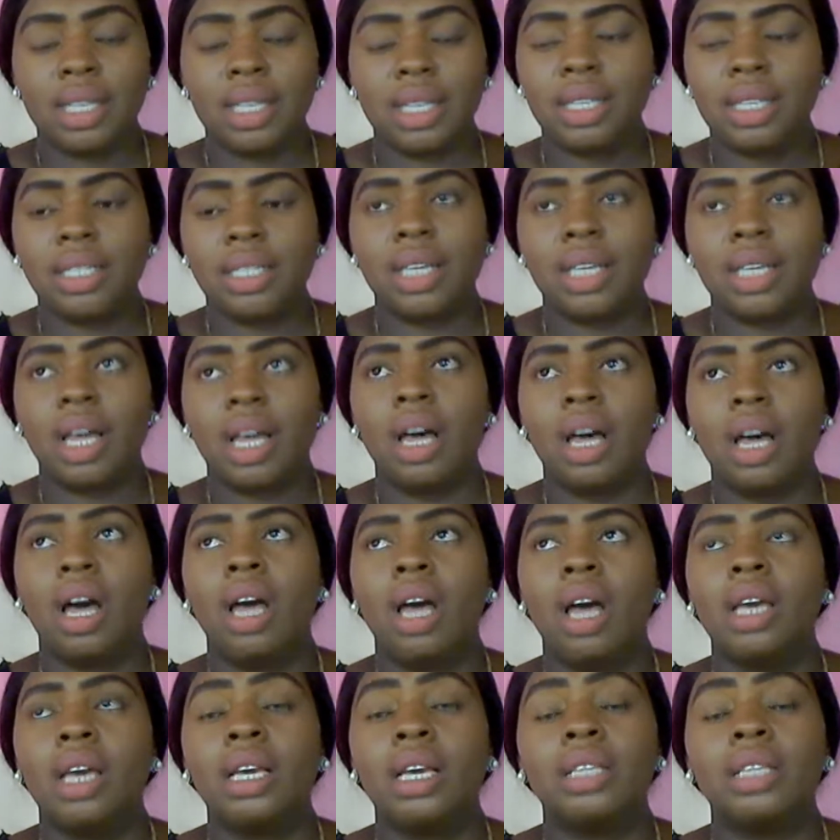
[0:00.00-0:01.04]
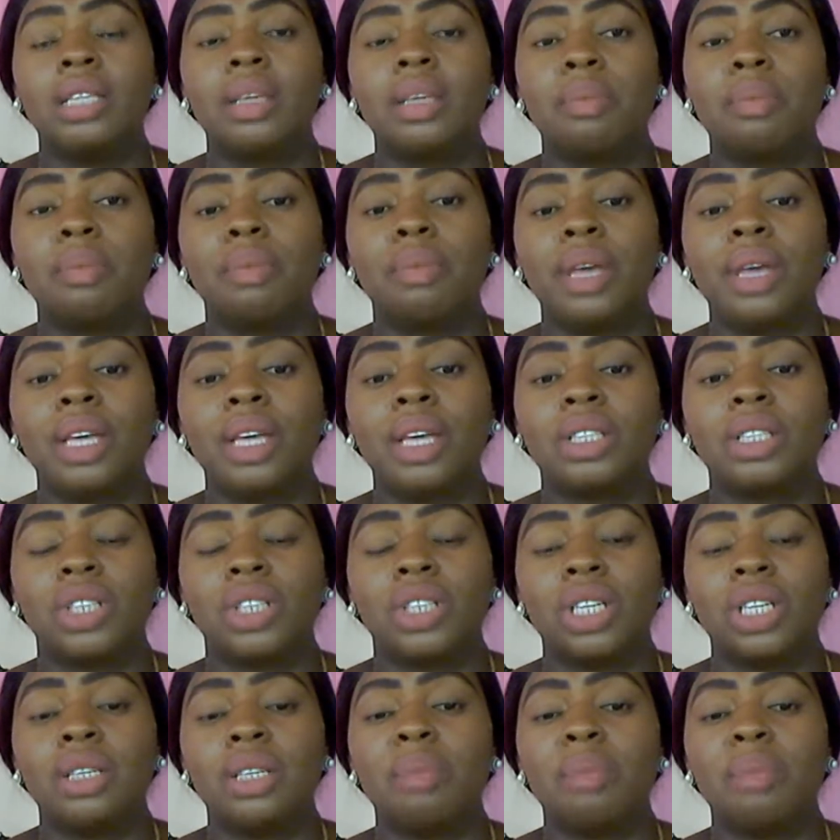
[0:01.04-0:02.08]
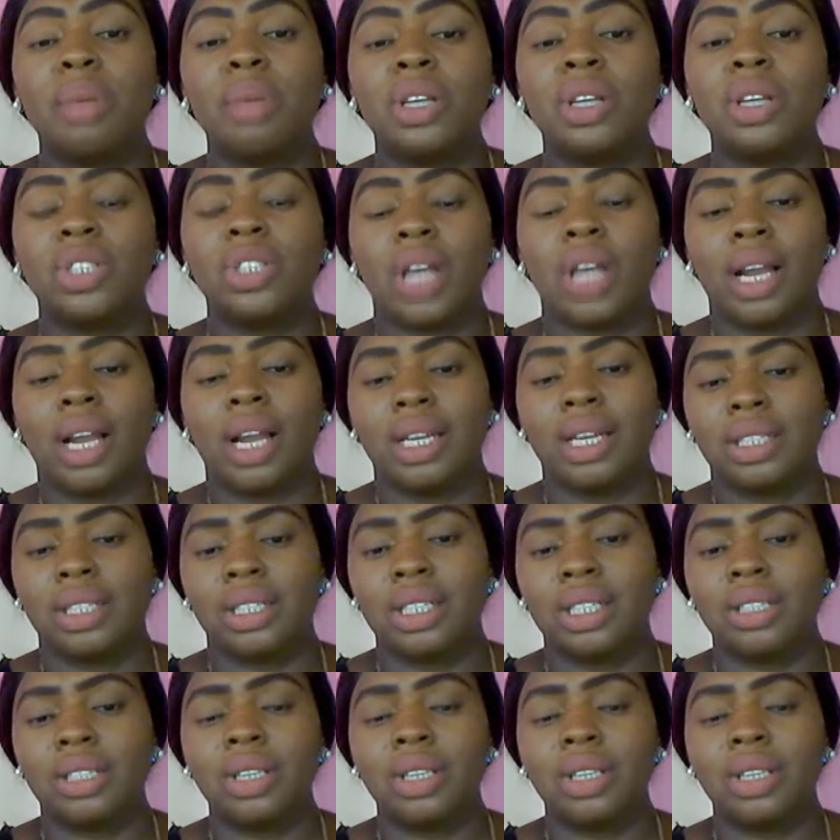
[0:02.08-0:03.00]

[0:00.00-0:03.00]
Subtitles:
It's a big challenge.